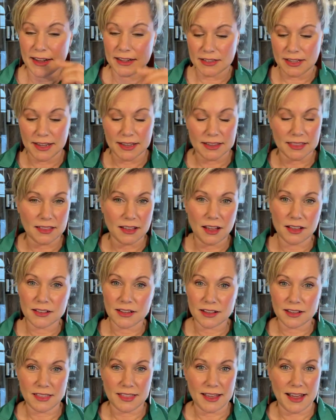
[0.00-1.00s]
Like, none
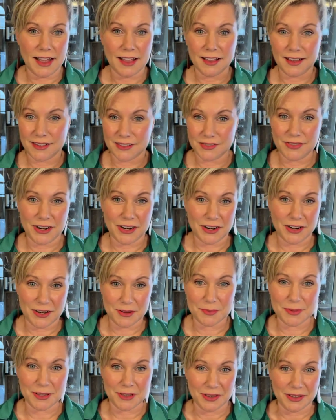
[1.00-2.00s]
of that is very
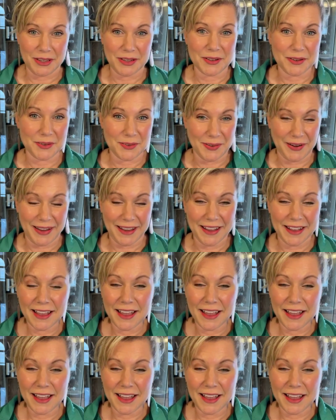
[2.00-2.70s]
appealing, right?